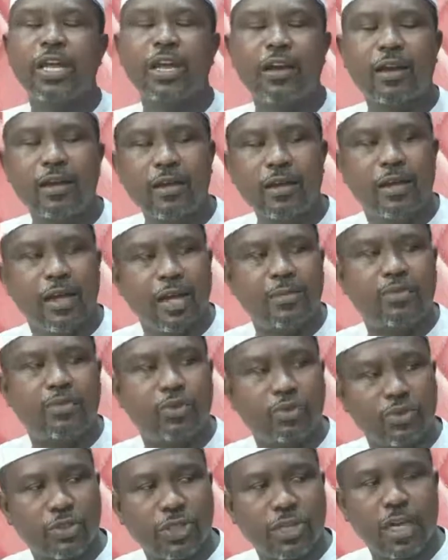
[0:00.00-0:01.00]
came to
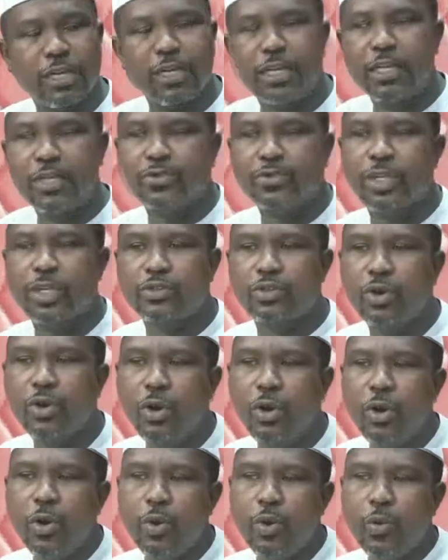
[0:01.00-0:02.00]
start a new state. So
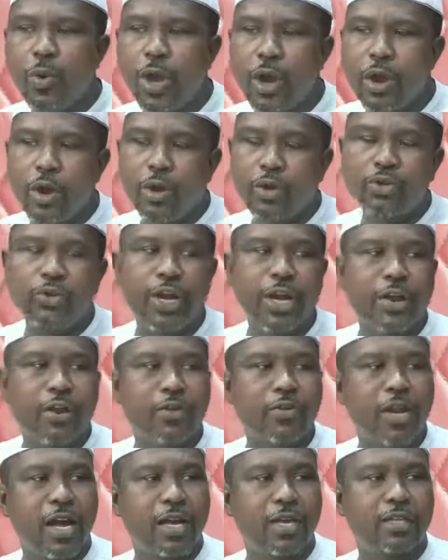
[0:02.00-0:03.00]
we also
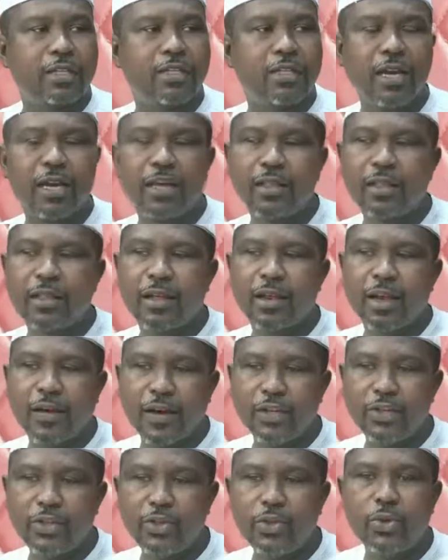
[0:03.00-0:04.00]
recognize that our
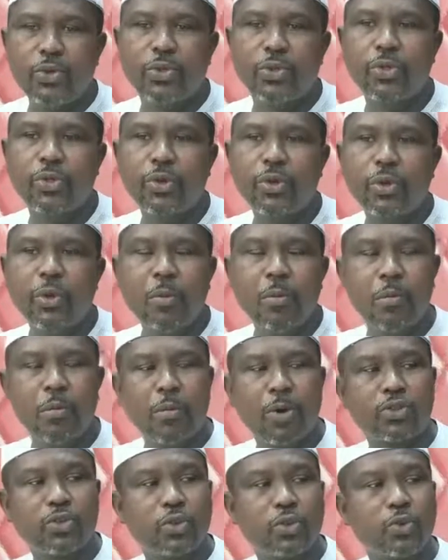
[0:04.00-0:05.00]
youth must
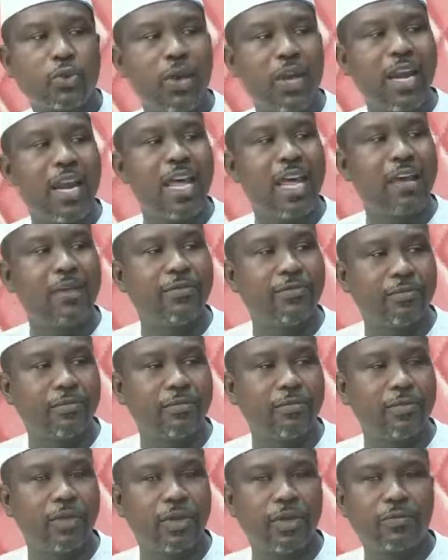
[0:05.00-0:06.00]
also learn
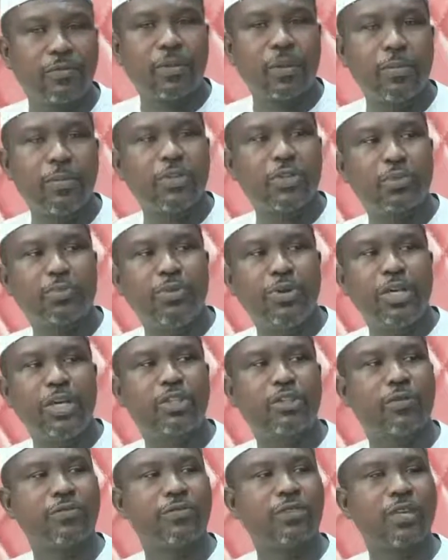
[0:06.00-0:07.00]
from the spirit of
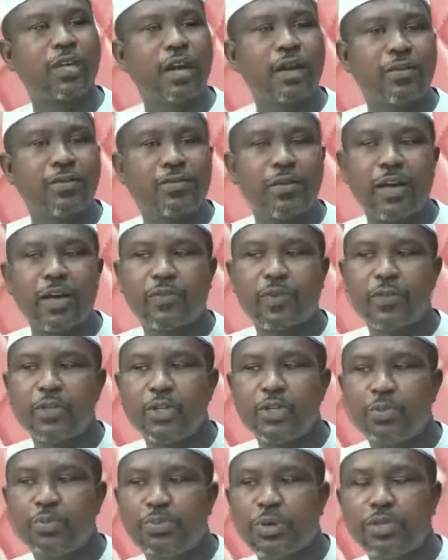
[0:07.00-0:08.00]
sacrifice, from the
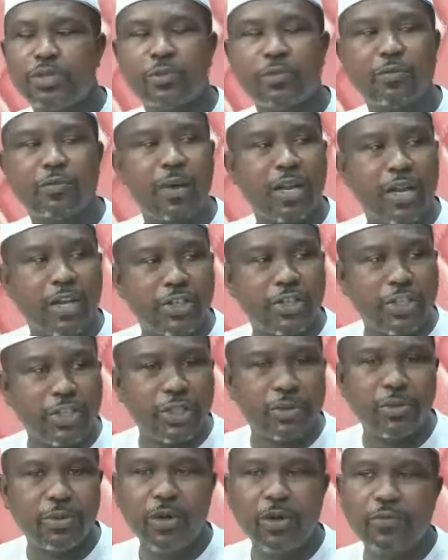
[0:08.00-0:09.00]
spirit of partnership,
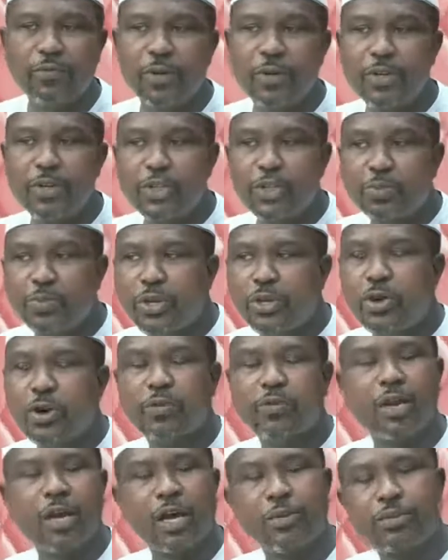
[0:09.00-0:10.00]
from the spirit of
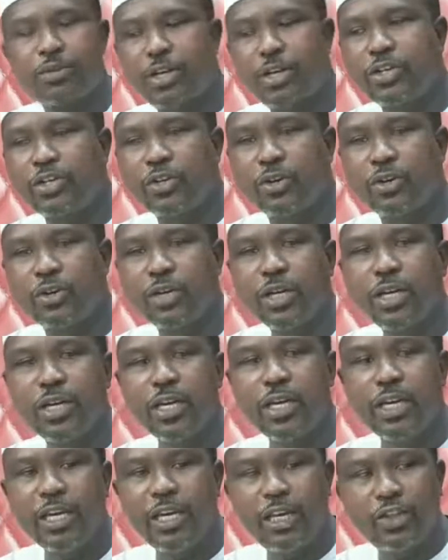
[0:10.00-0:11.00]
collaboration.
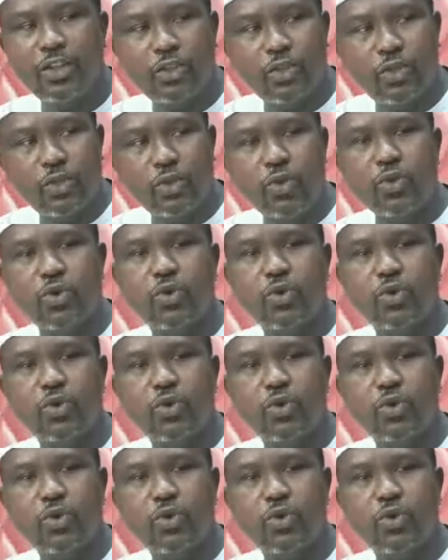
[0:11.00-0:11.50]
It took